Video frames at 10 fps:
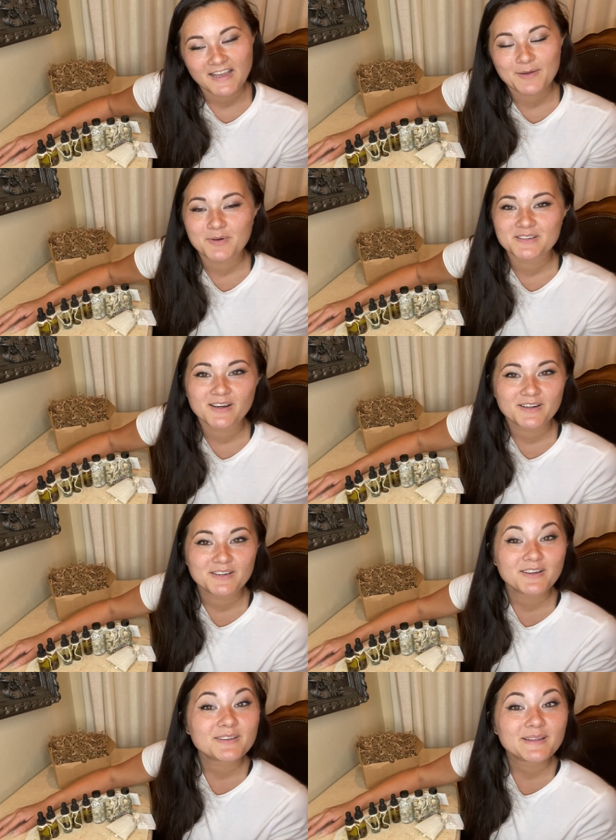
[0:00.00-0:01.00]
I will talk
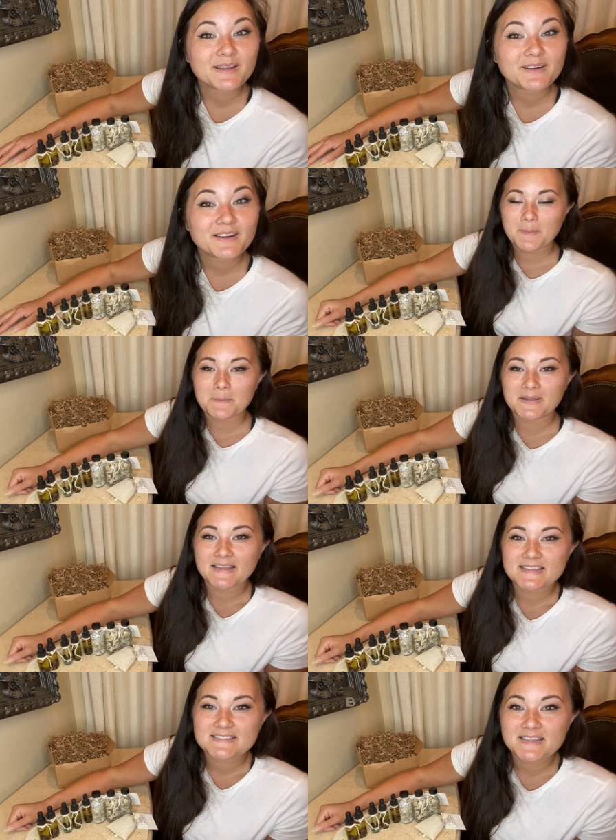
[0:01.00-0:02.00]
to y'all later.
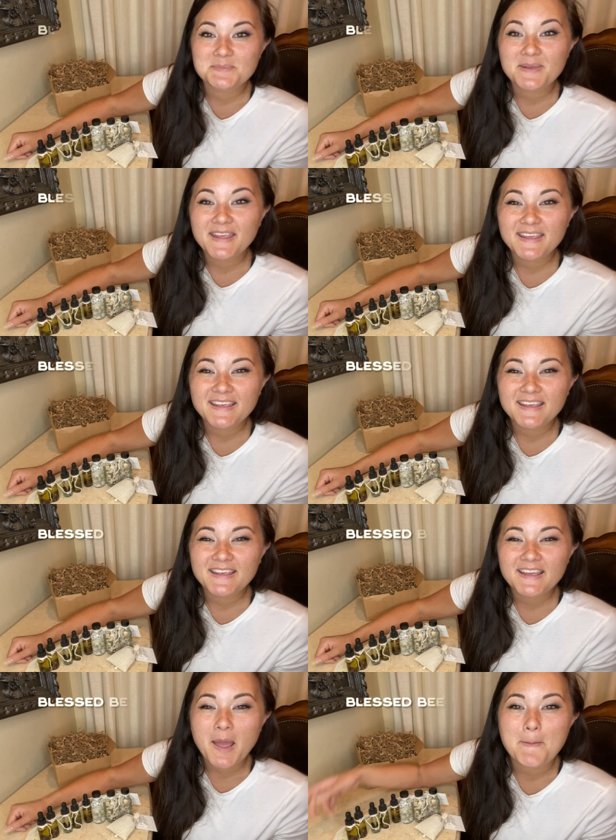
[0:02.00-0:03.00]
Blessed
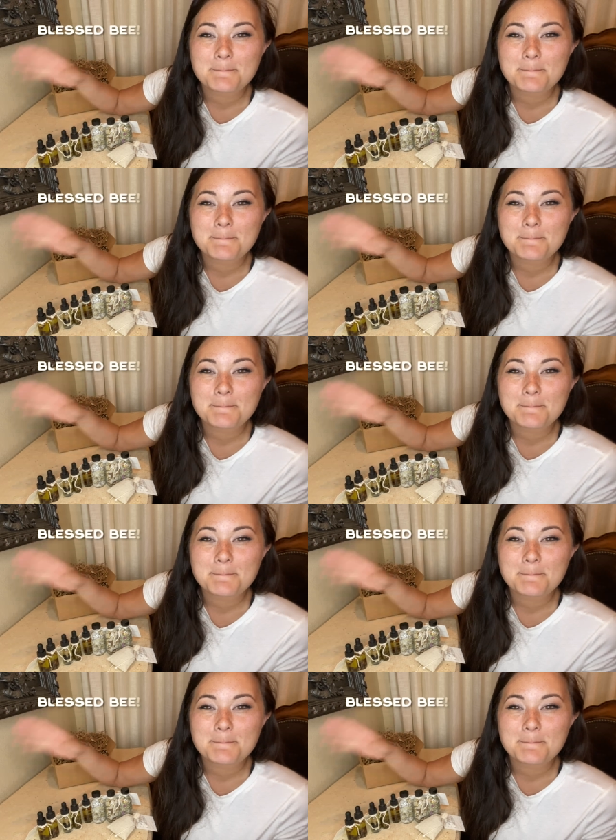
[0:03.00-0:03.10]
be.